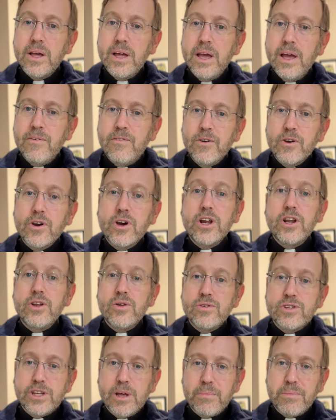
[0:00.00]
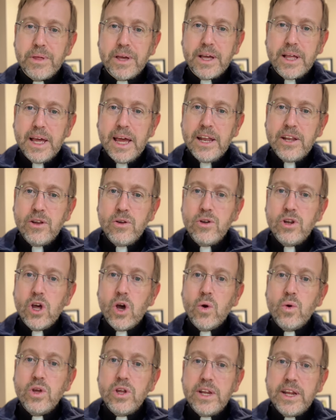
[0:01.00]
If you're going to do something and you
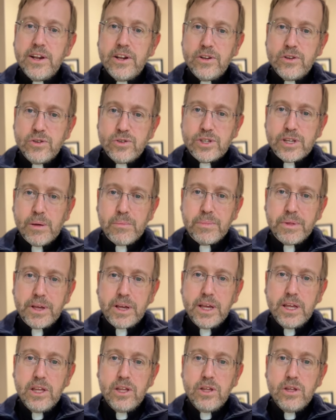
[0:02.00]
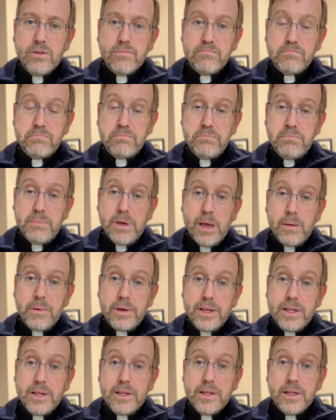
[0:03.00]
know you need to do something,
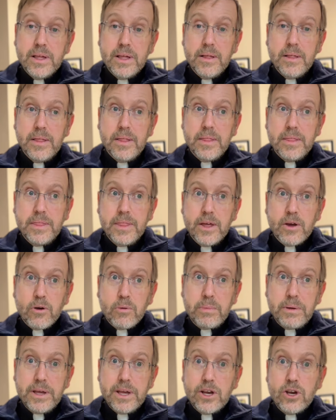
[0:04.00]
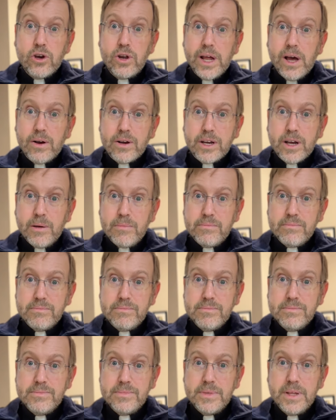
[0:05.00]
maybe there'll be a good outcome.
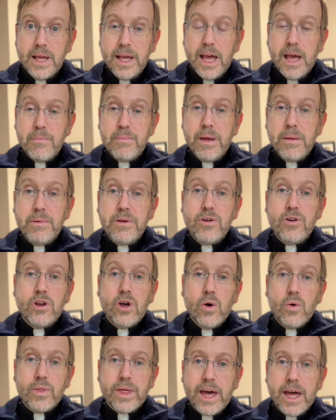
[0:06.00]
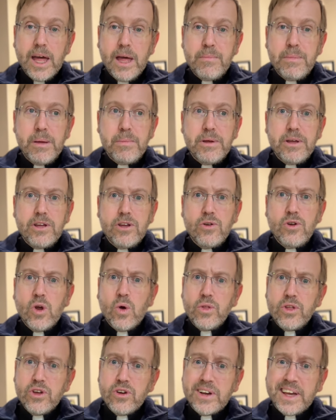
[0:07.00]
And maybe you know that, and maybe you know
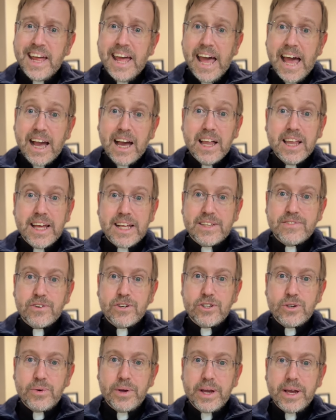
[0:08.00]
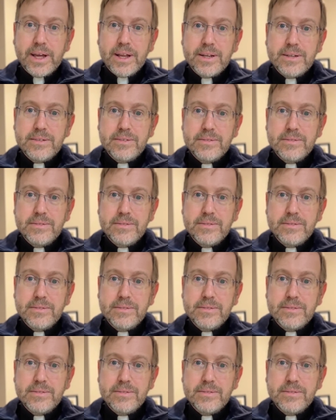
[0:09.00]
that you'll get accolades for doing it.